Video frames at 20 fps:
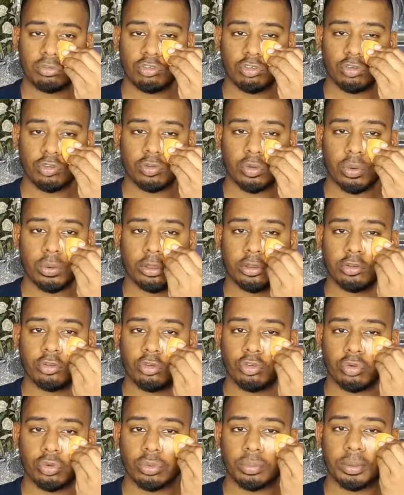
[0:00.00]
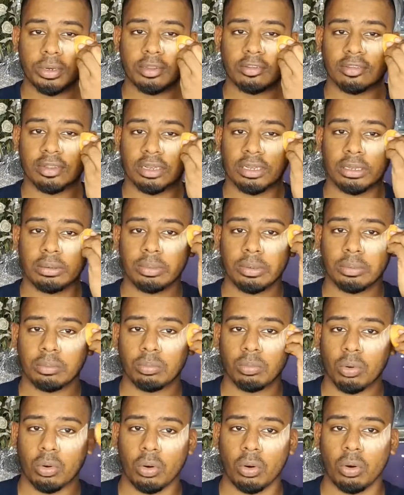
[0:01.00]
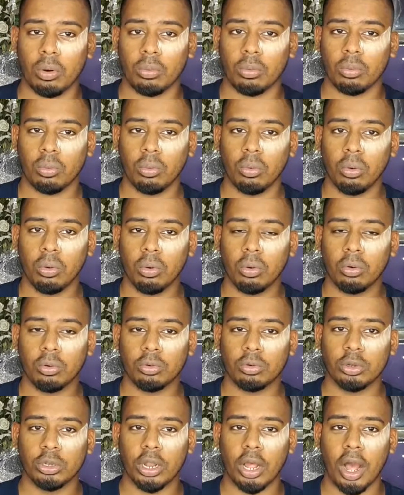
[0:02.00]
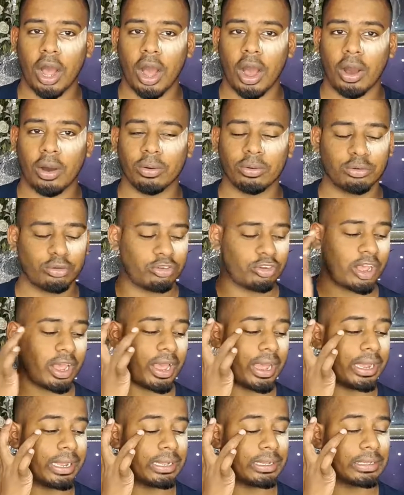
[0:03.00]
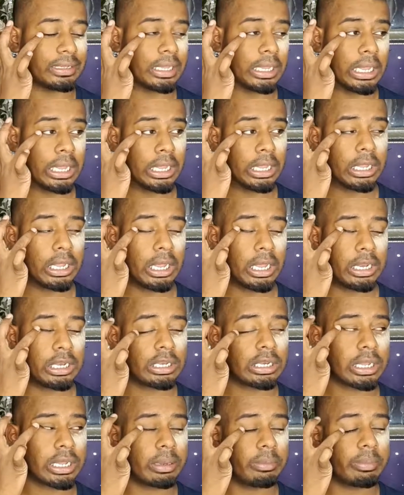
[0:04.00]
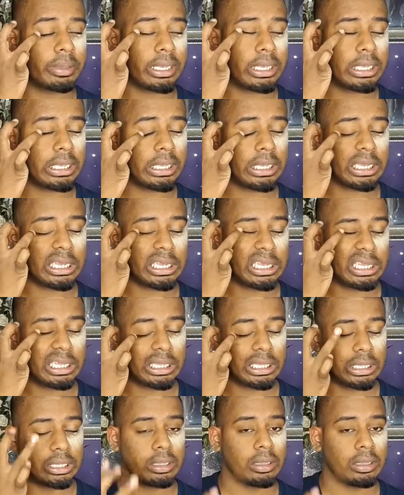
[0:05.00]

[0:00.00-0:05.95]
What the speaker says: I'm just going to press a little bit more. Ooh, no, child. I look like I'm baking.